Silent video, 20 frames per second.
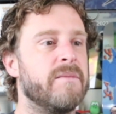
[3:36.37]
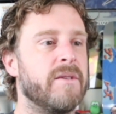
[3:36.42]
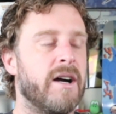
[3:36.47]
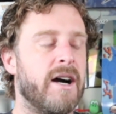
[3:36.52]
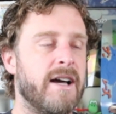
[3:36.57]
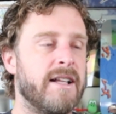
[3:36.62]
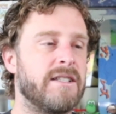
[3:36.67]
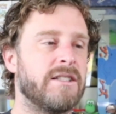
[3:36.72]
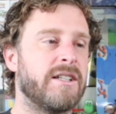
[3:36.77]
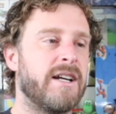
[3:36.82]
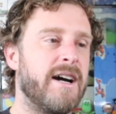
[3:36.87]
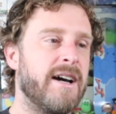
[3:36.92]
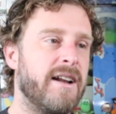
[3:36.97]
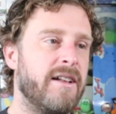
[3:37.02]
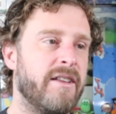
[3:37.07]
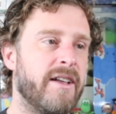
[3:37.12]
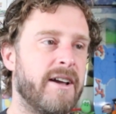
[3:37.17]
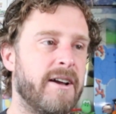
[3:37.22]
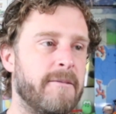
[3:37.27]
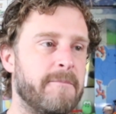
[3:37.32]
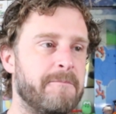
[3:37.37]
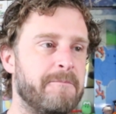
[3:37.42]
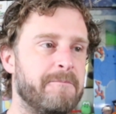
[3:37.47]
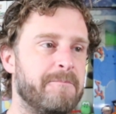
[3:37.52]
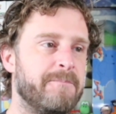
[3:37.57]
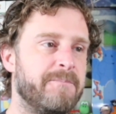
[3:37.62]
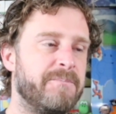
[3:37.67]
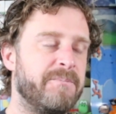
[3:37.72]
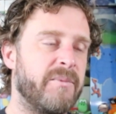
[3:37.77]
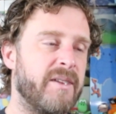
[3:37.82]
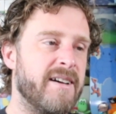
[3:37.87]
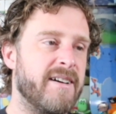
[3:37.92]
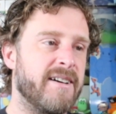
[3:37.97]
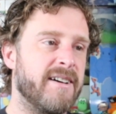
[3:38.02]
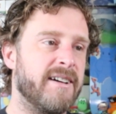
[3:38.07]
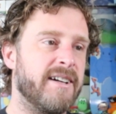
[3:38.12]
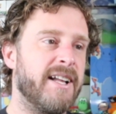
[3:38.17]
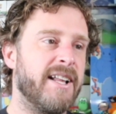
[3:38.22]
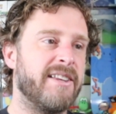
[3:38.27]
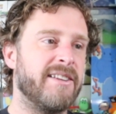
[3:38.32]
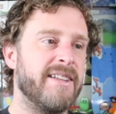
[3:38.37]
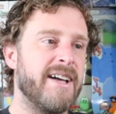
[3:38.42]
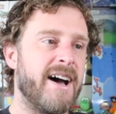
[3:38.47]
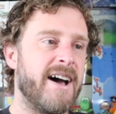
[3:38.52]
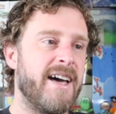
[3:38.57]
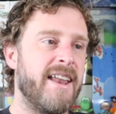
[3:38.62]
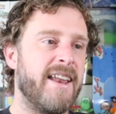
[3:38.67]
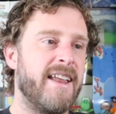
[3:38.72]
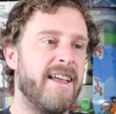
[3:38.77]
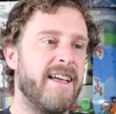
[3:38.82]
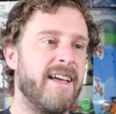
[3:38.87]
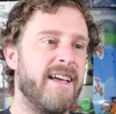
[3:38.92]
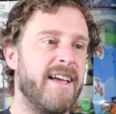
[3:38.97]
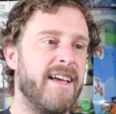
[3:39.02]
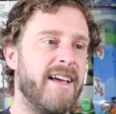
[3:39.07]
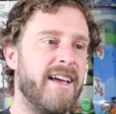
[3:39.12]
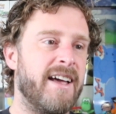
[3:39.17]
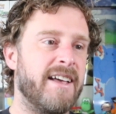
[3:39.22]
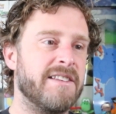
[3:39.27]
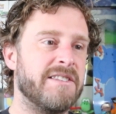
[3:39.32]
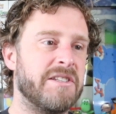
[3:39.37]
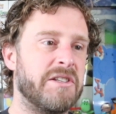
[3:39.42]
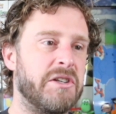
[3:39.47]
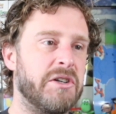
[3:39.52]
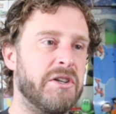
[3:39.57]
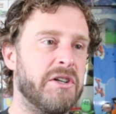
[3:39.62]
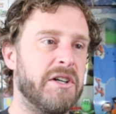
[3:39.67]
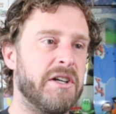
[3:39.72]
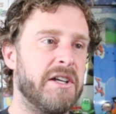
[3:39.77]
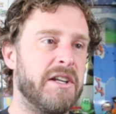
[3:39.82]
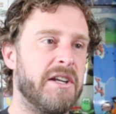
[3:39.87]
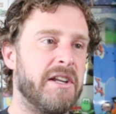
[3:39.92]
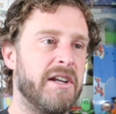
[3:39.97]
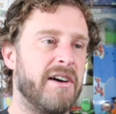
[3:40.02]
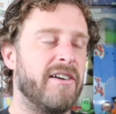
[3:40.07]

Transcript: It's kind of like, it's not as good.